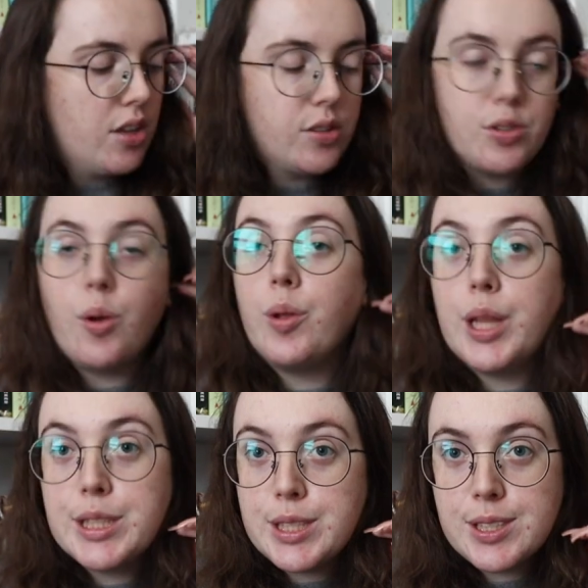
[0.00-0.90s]
So
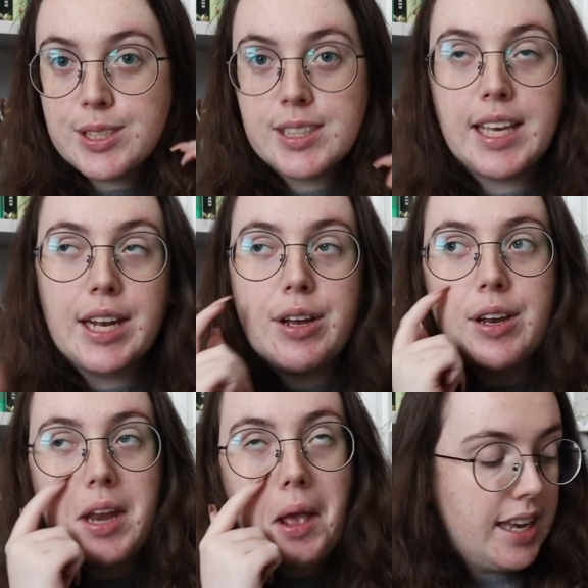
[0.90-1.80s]
let's just get
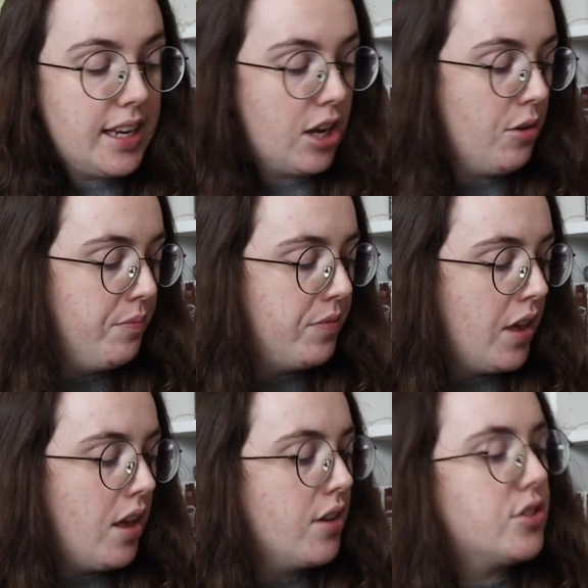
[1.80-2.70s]
on in here.
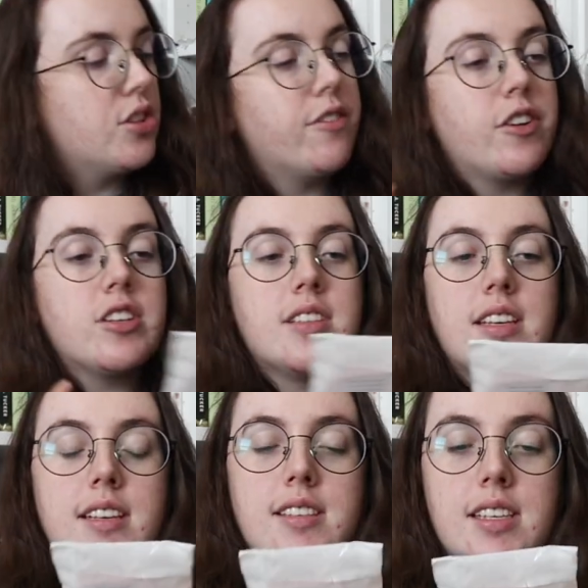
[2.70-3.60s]
So the first
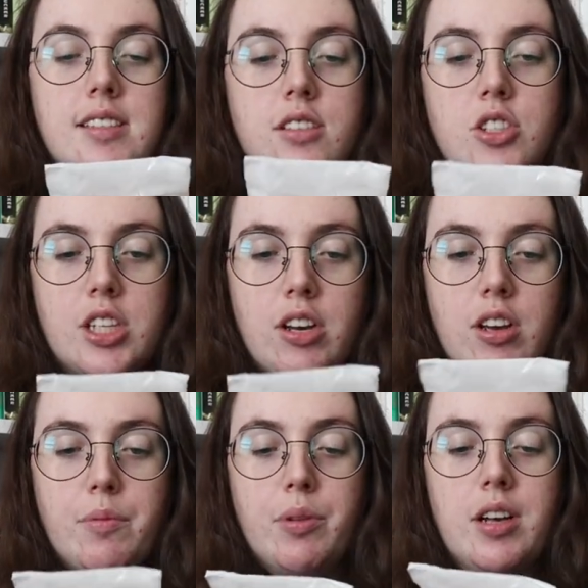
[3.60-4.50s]
thing I see is a
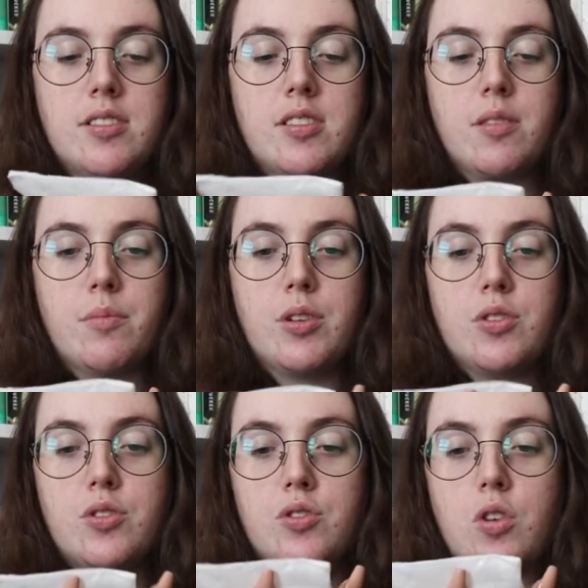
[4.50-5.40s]
Cherry Blossom
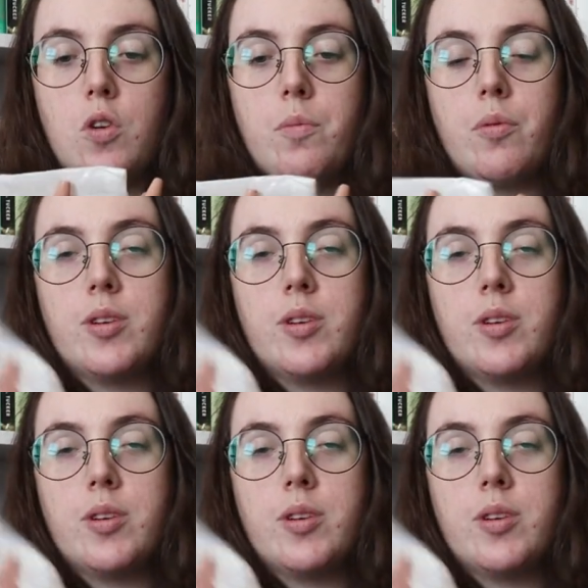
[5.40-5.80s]
soap,